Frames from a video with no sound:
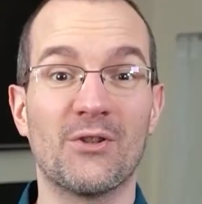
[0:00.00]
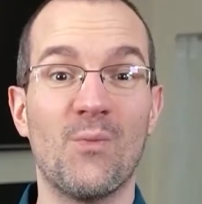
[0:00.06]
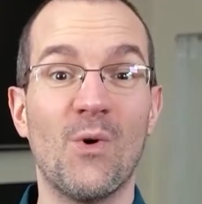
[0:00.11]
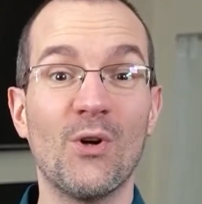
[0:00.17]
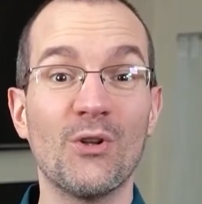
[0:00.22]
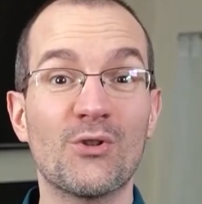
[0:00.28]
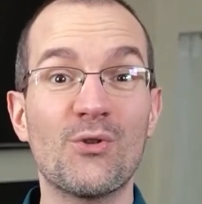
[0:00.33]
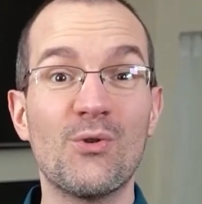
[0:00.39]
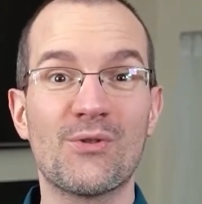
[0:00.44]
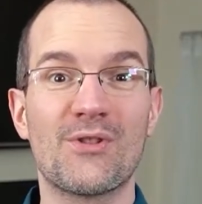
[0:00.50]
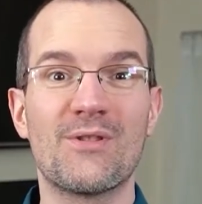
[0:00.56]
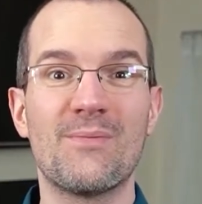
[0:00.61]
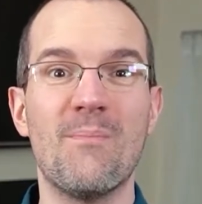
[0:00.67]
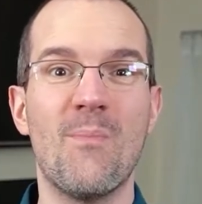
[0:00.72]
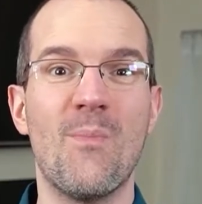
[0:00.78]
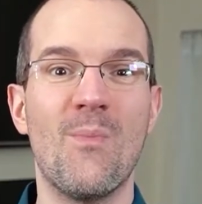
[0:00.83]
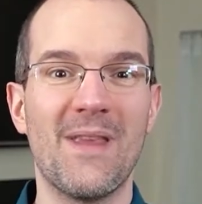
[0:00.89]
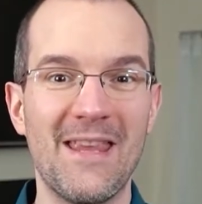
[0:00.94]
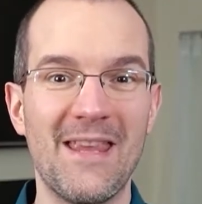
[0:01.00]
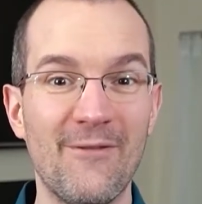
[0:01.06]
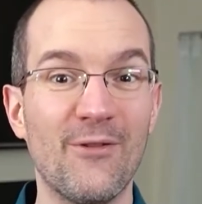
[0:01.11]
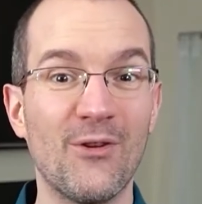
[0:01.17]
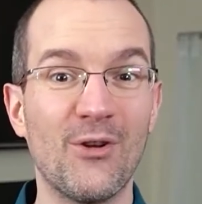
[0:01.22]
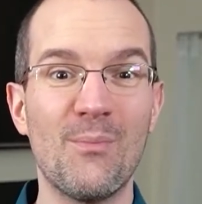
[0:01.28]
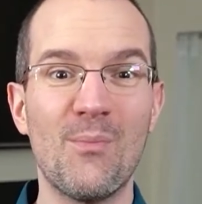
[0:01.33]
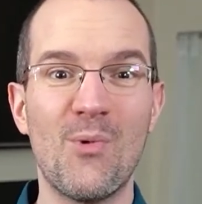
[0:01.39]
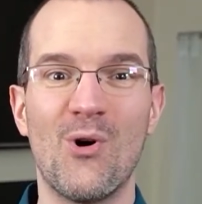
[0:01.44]
what costs
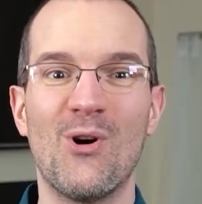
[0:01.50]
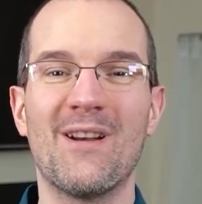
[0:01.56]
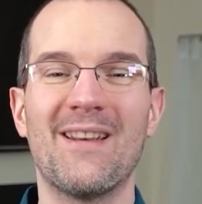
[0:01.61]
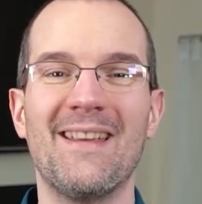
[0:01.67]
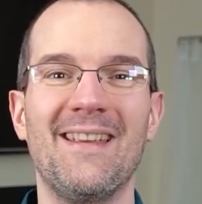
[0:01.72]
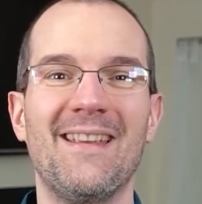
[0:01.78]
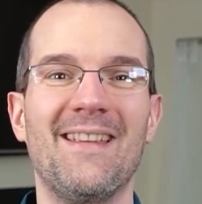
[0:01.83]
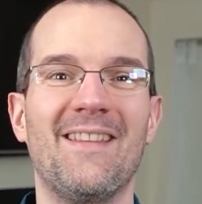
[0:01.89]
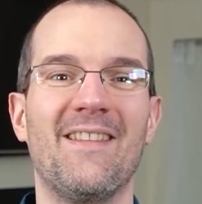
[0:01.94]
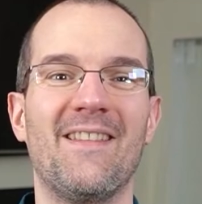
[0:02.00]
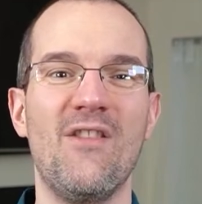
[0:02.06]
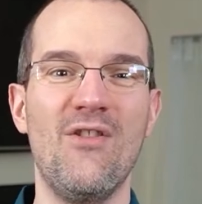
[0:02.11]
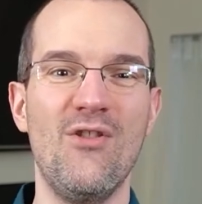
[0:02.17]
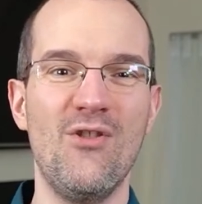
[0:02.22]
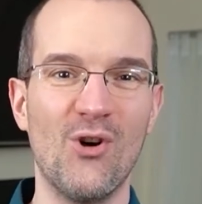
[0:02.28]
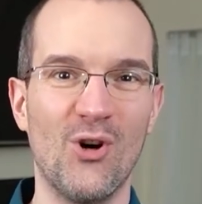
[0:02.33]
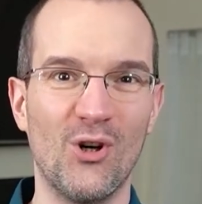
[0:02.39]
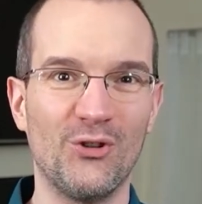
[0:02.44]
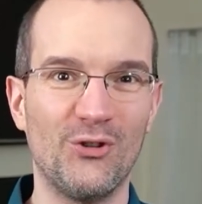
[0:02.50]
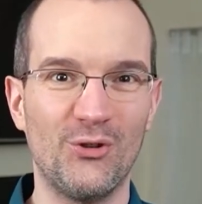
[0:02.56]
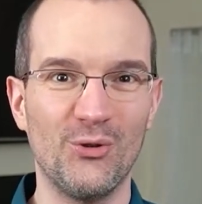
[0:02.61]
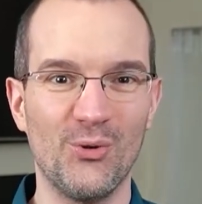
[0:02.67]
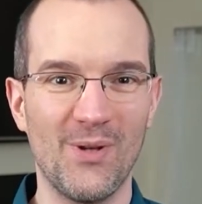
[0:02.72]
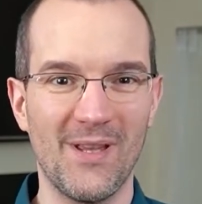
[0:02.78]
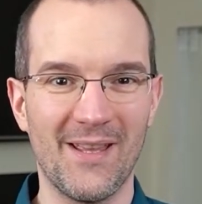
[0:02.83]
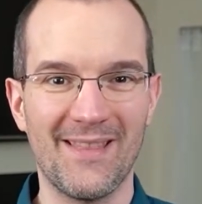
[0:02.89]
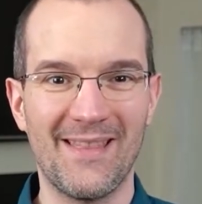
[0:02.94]
even more is not doing